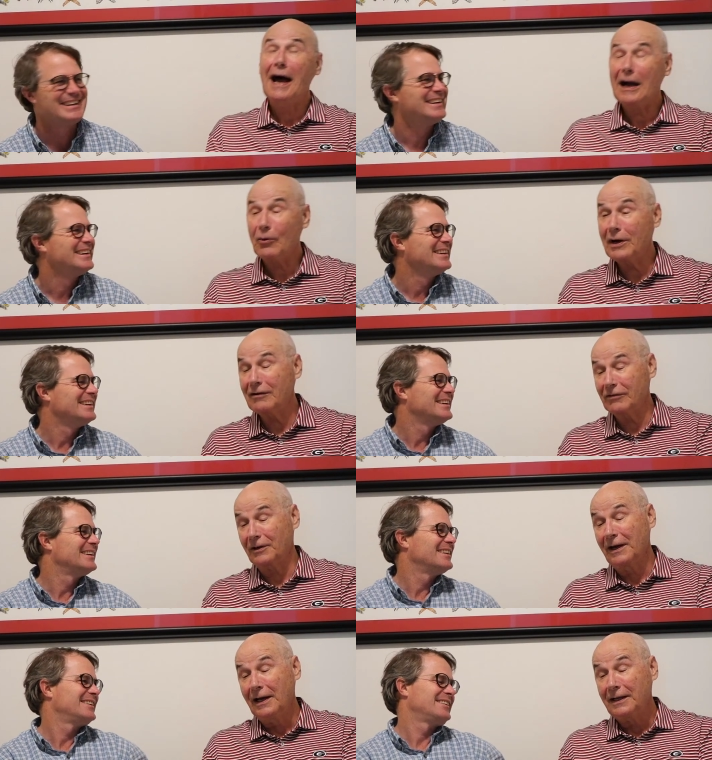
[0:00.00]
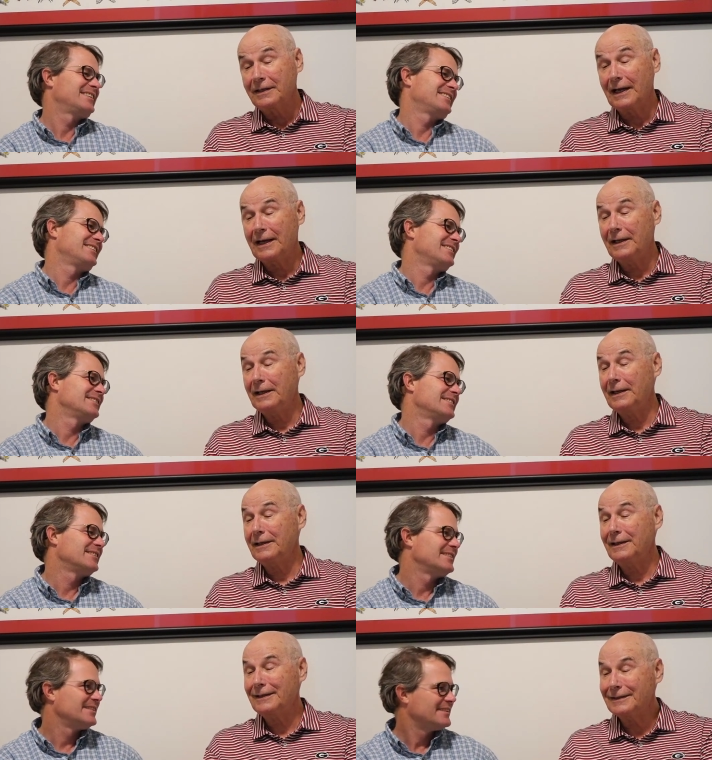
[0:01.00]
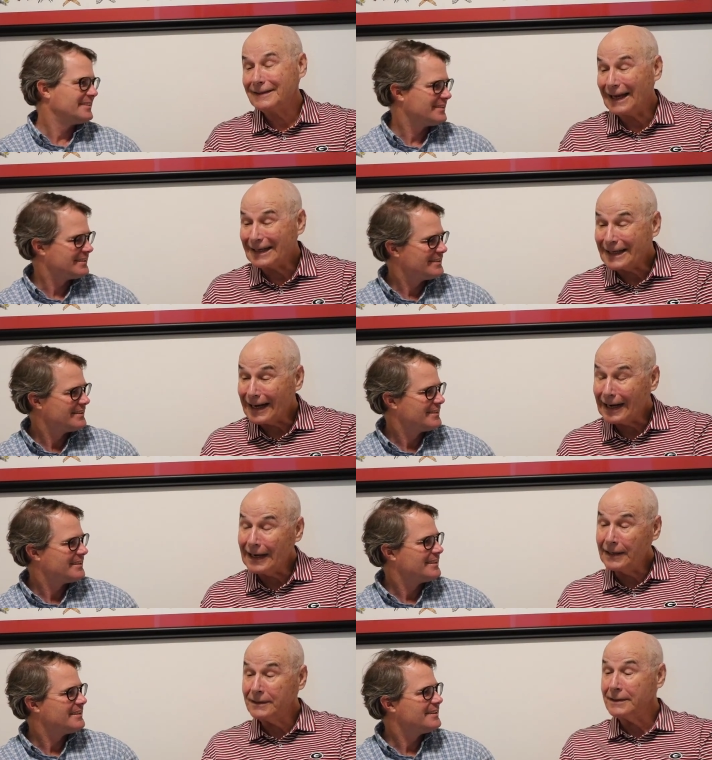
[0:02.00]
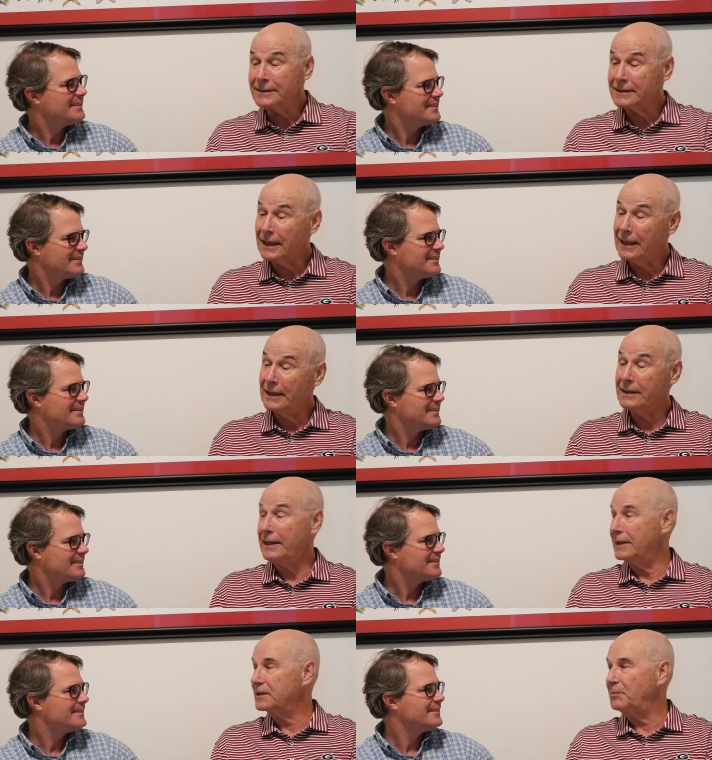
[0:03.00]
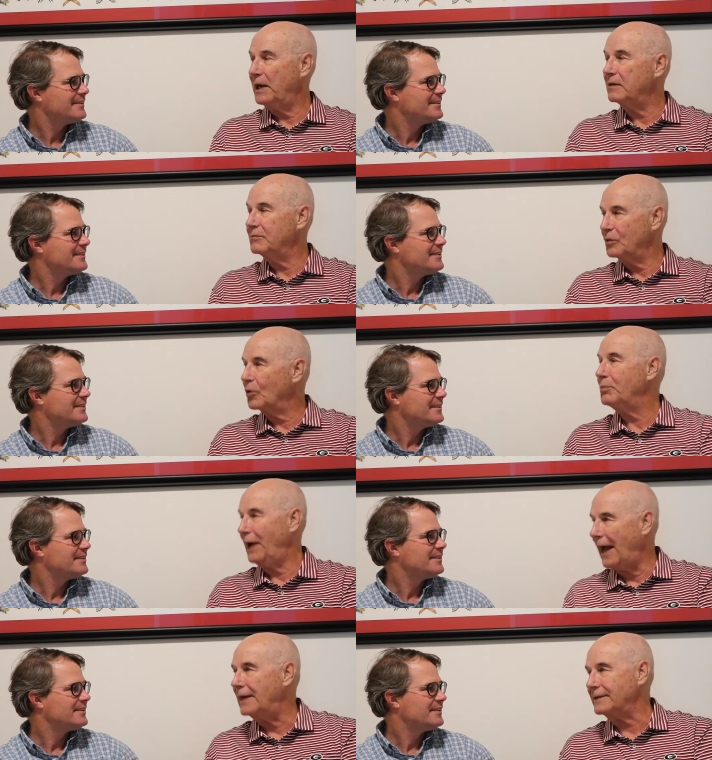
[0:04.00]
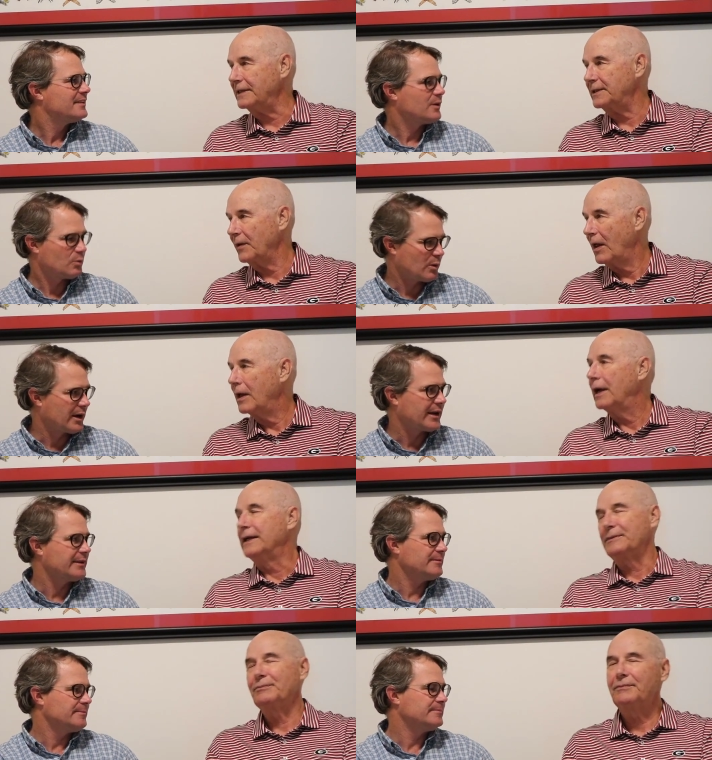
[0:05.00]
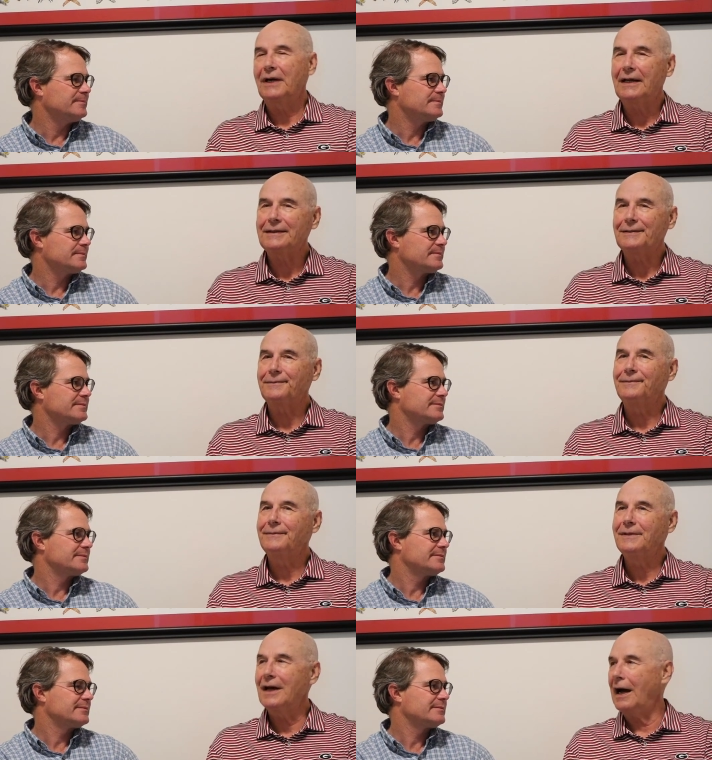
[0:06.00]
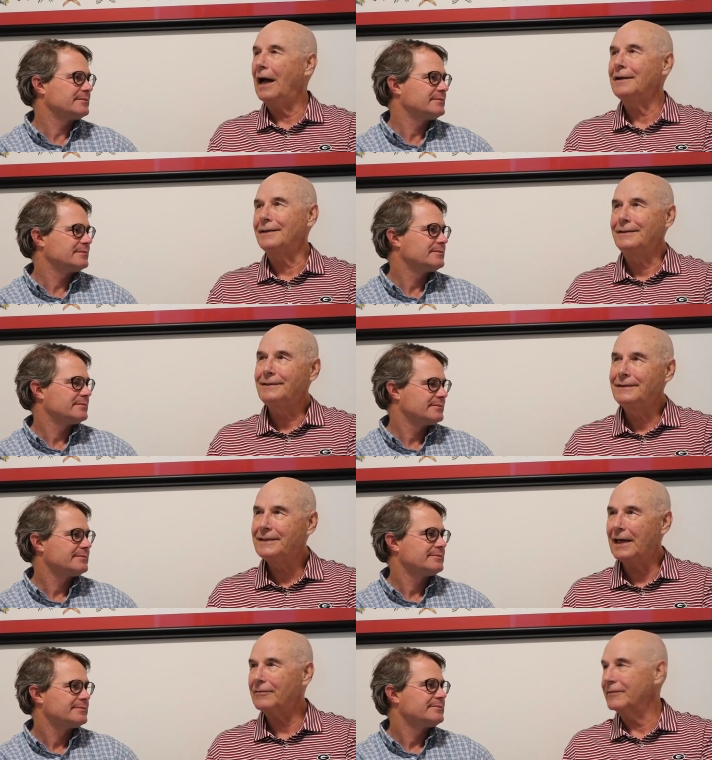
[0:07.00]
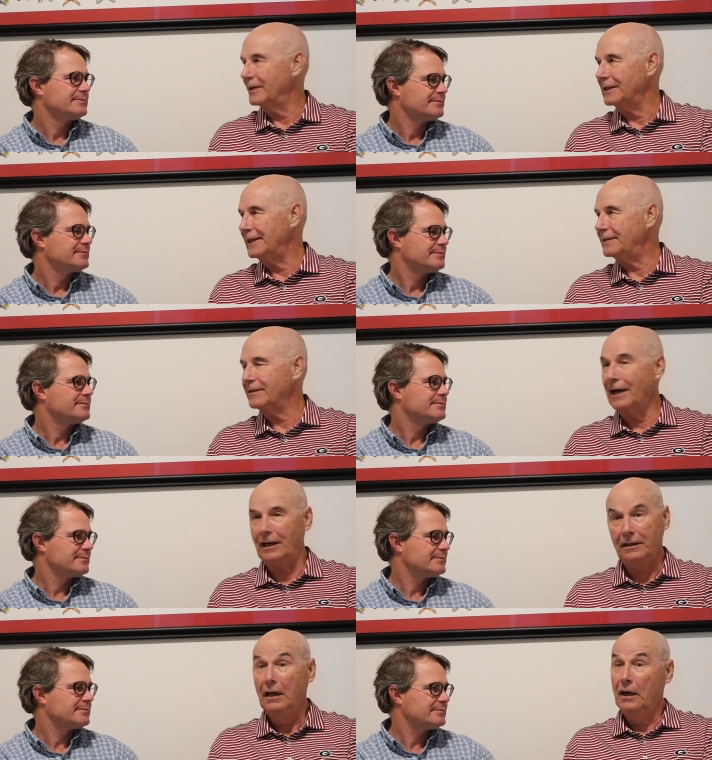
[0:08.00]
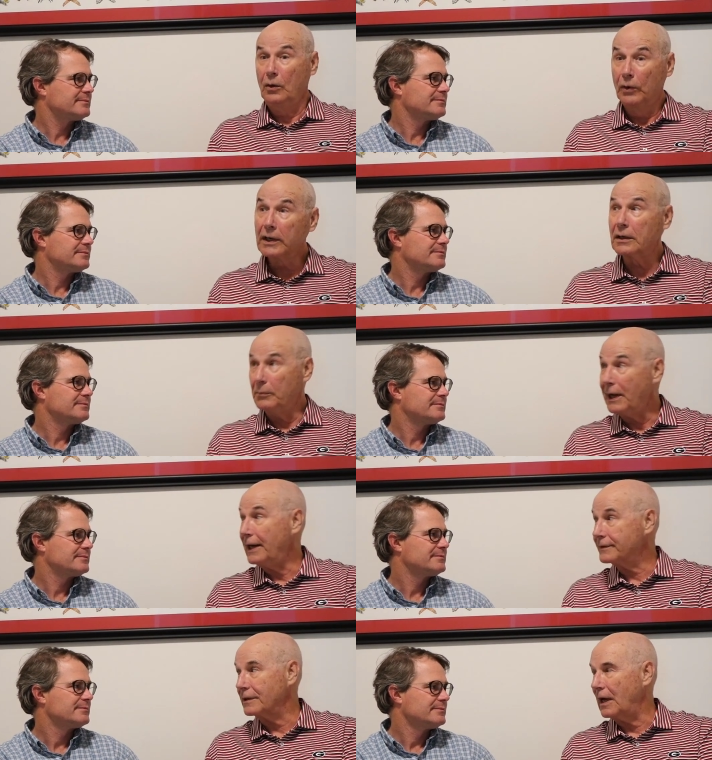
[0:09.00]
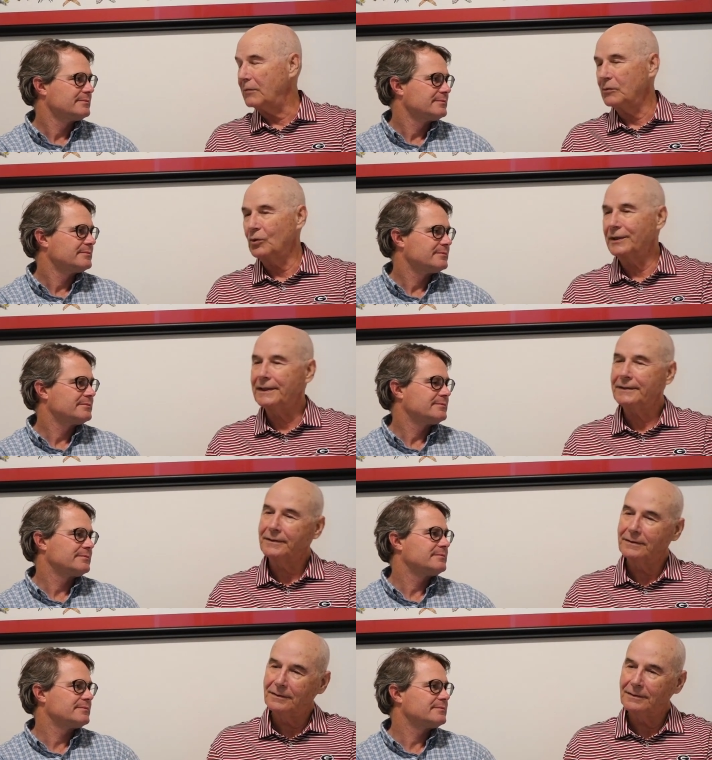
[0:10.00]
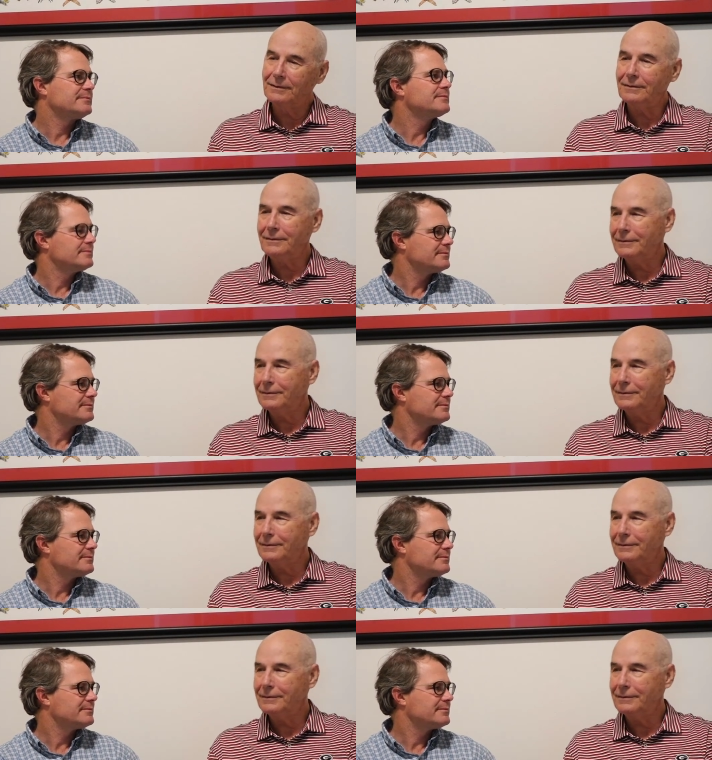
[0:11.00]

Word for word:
Speaker 1: However, they they kind of say they expect more passing. Right. But not definitely. It's not. We're going to pass a lot more. It's